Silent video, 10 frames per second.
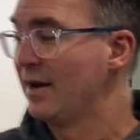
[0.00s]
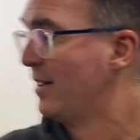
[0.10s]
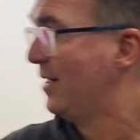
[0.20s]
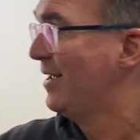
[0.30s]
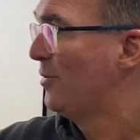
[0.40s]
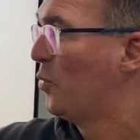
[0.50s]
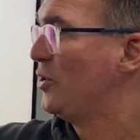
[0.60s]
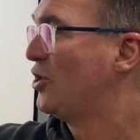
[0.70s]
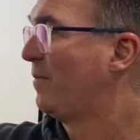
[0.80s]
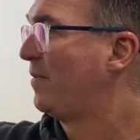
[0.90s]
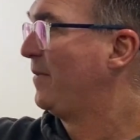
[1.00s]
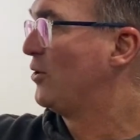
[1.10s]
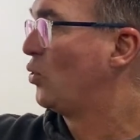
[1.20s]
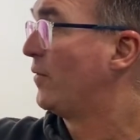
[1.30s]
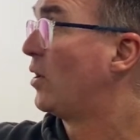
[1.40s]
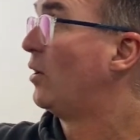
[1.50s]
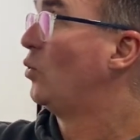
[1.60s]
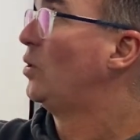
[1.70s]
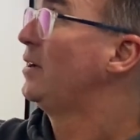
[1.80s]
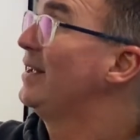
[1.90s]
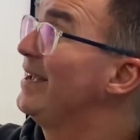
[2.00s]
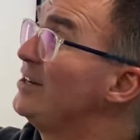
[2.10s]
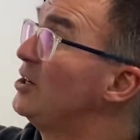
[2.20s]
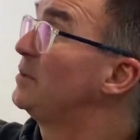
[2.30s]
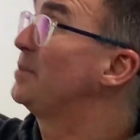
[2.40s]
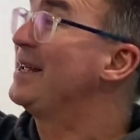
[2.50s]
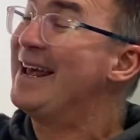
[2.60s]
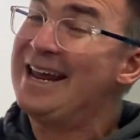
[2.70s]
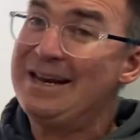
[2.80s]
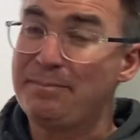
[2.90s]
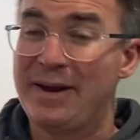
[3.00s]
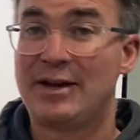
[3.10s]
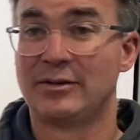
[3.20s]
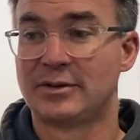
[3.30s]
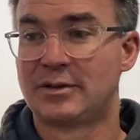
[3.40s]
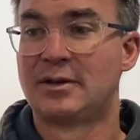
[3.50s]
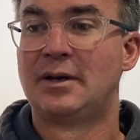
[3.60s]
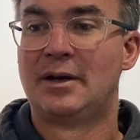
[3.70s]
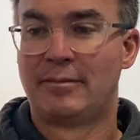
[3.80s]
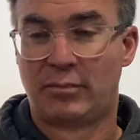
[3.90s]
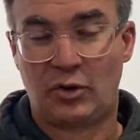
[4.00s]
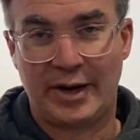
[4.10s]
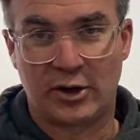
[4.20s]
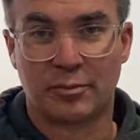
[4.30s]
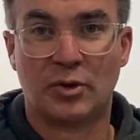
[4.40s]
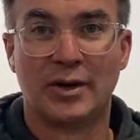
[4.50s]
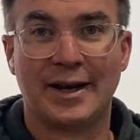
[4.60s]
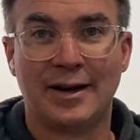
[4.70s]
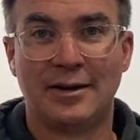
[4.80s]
Then we jump from V12 to R1, it jumps up to 8 pounds per acre per day.